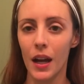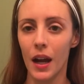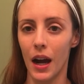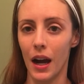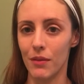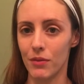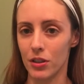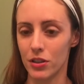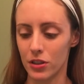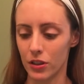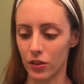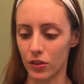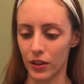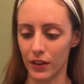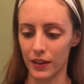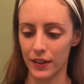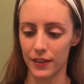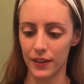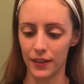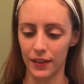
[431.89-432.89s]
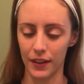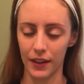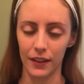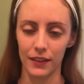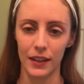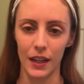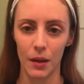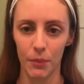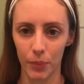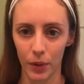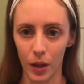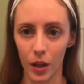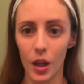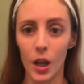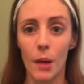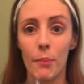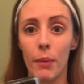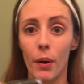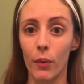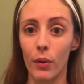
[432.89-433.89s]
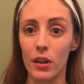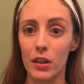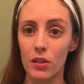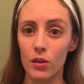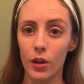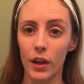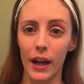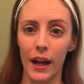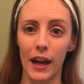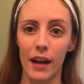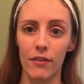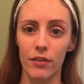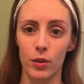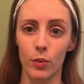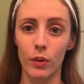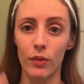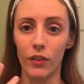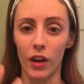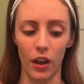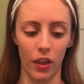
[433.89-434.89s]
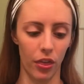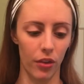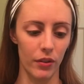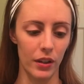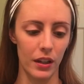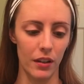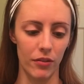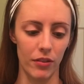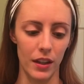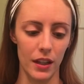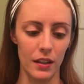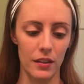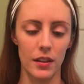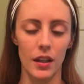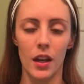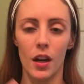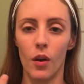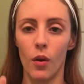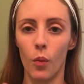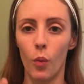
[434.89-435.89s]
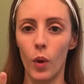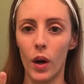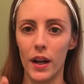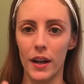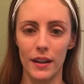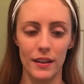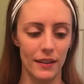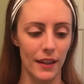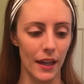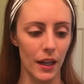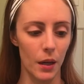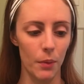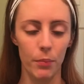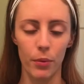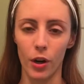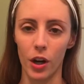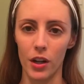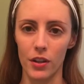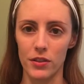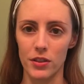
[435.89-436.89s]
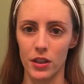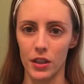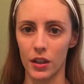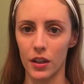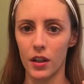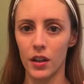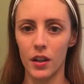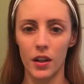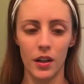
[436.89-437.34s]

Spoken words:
I'm just using this as an example. But we do have, so we've got 3 of these. One is like a bronzer.